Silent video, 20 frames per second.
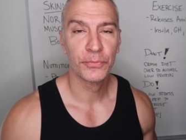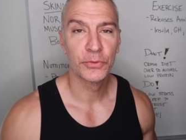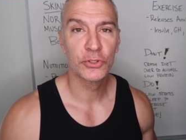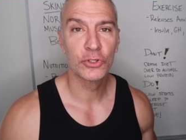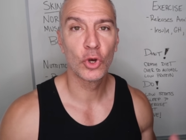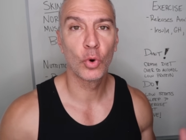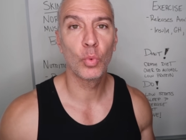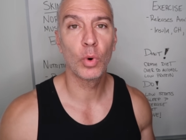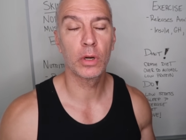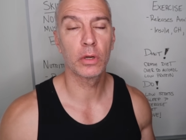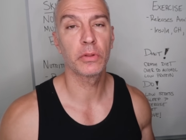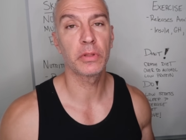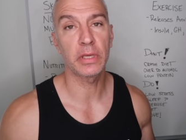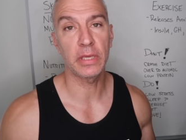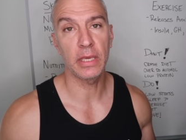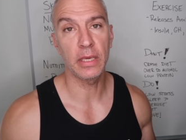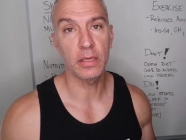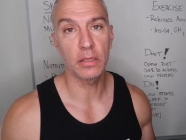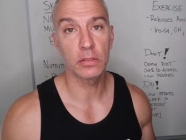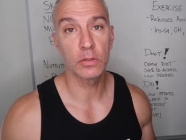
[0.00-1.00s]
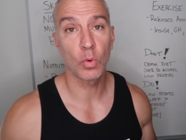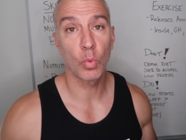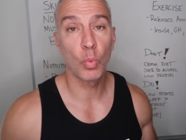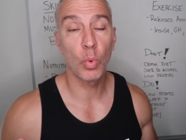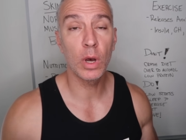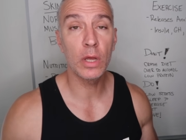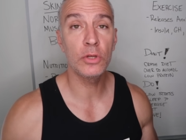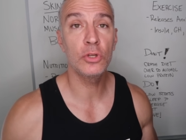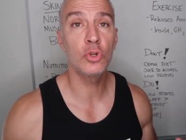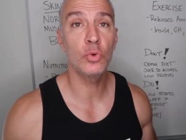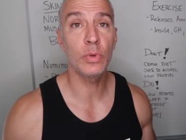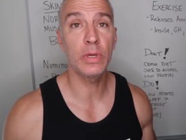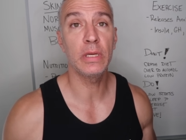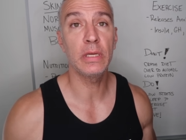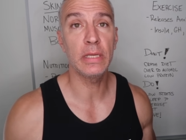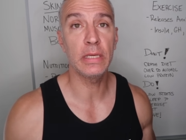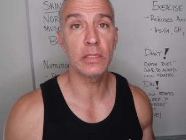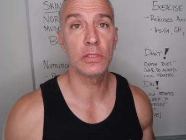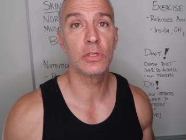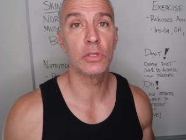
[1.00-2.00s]
So, what are the keys? What do we
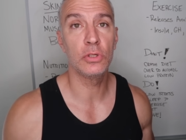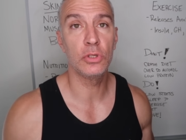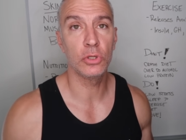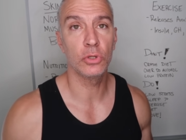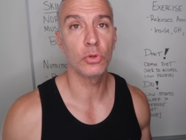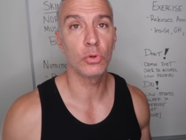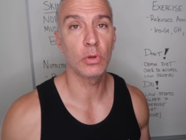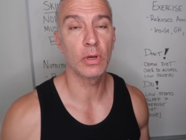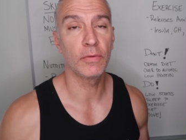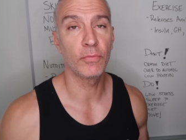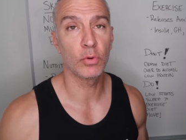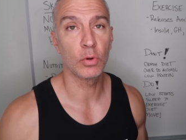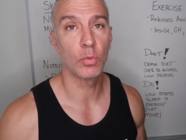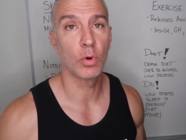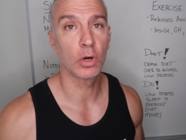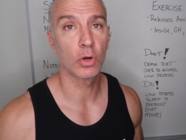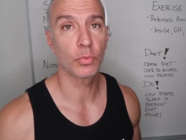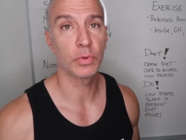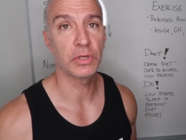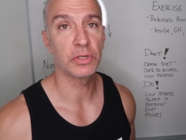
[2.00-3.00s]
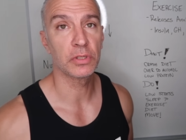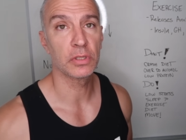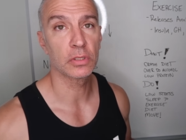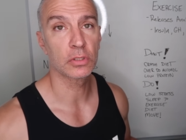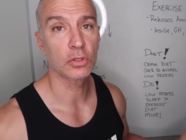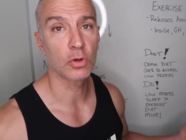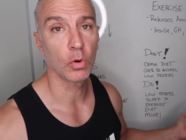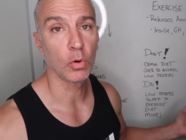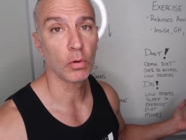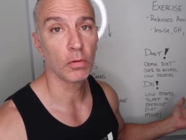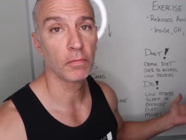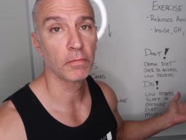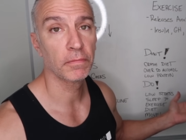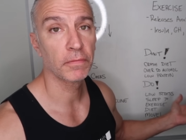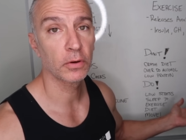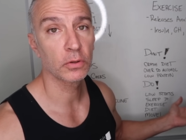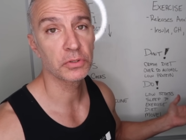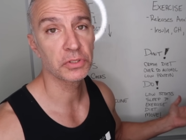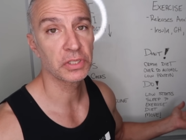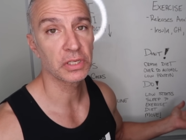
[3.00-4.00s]
need to do if we want to reach this goal?
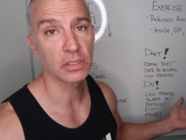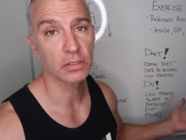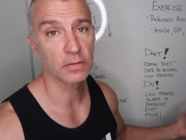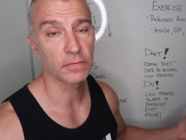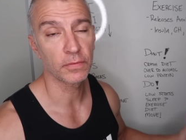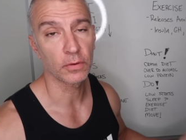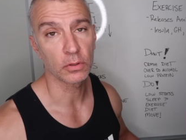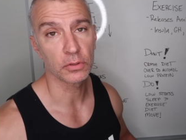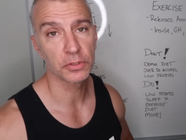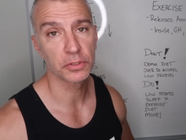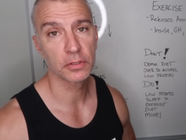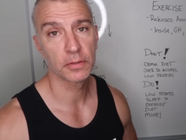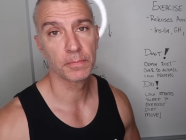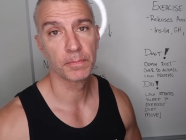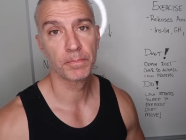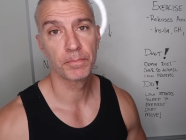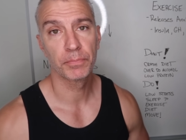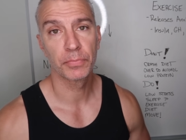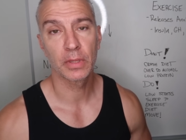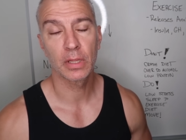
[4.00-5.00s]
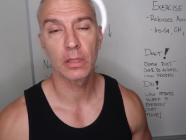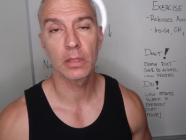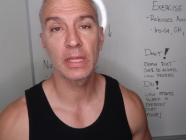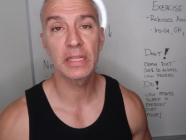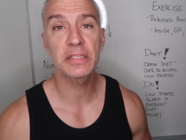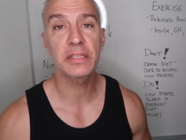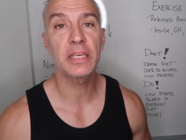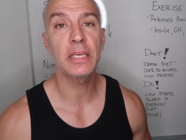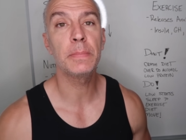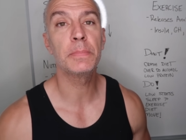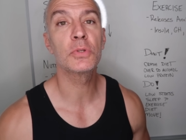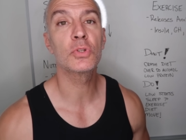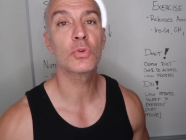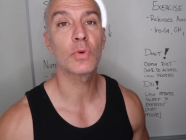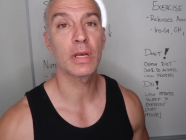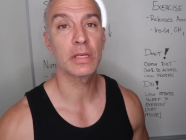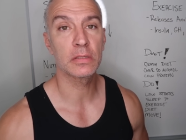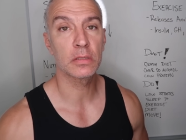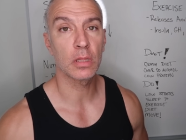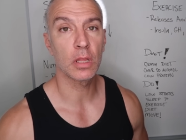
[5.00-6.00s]
First things first, let's keep
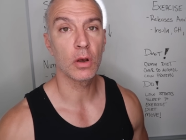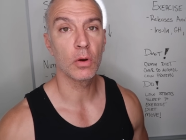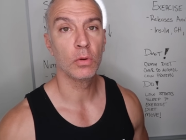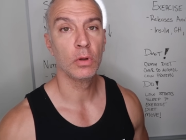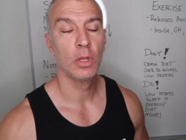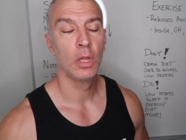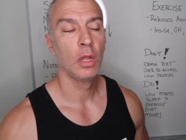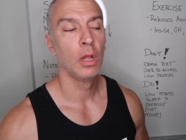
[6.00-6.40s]
stress low.